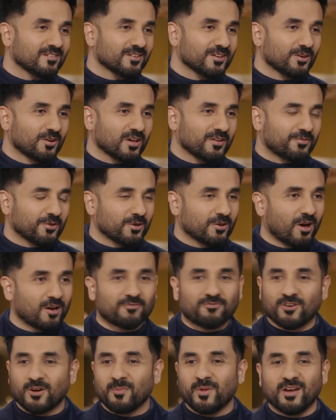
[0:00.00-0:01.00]
You know, if you're
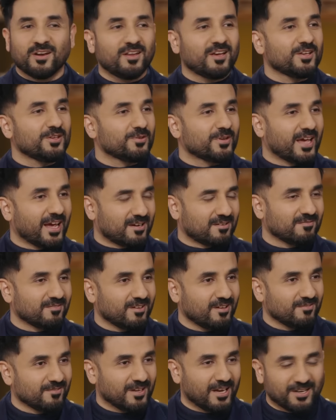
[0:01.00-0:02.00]
not from India, you get
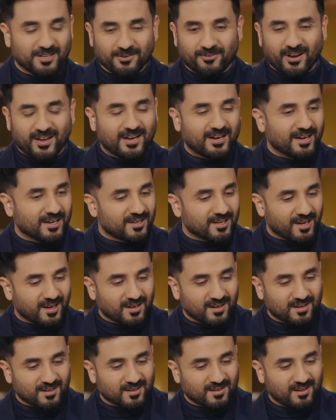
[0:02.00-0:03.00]
integrated into
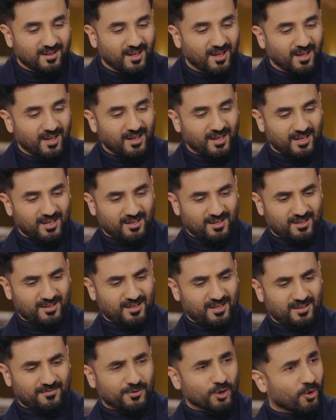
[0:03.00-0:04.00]
India.
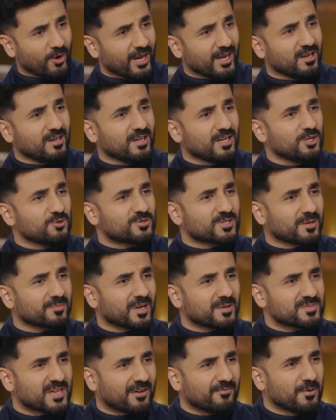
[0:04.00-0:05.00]
If you're Indian, you
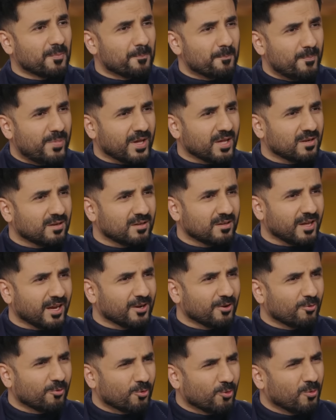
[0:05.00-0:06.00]
sometimes haven't been in
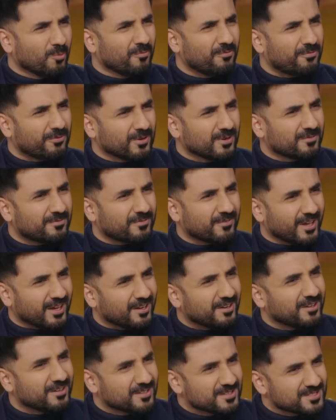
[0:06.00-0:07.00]
a room full of
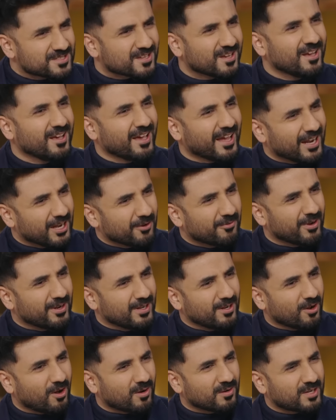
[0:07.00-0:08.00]
Indians in a
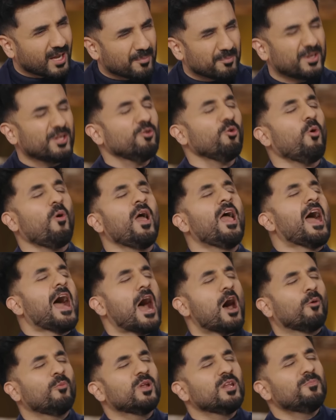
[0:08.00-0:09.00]
really long time. Do you know
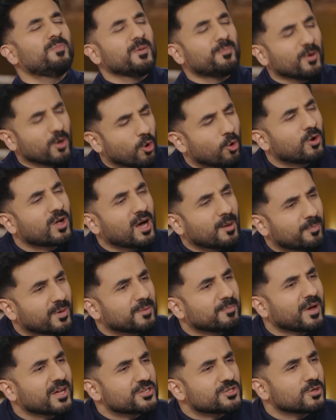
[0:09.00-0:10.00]
how many people hook up
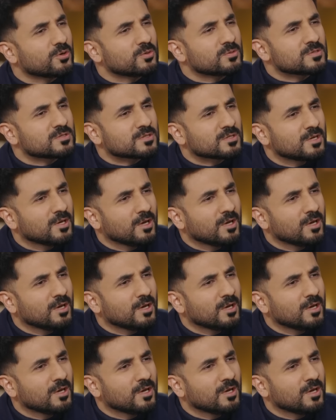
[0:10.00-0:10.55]
at my shows?